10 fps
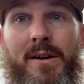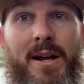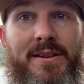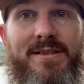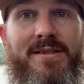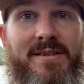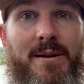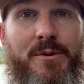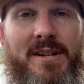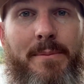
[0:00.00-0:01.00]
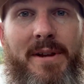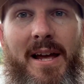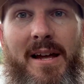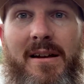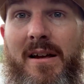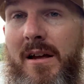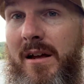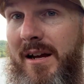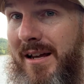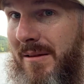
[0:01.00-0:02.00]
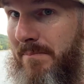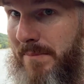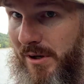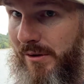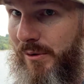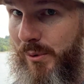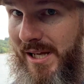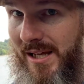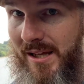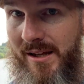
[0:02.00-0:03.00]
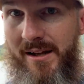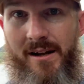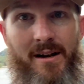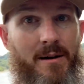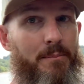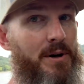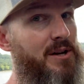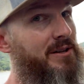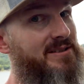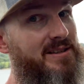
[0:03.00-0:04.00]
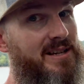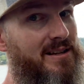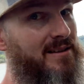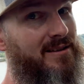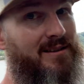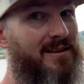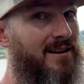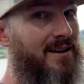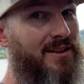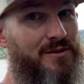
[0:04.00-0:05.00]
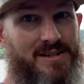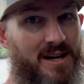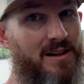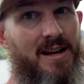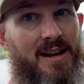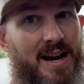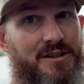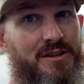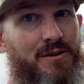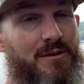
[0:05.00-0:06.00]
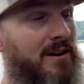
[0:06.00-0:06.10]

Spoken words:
Now this is a summertime day, middle of the week, but you could see there's not a lot of action going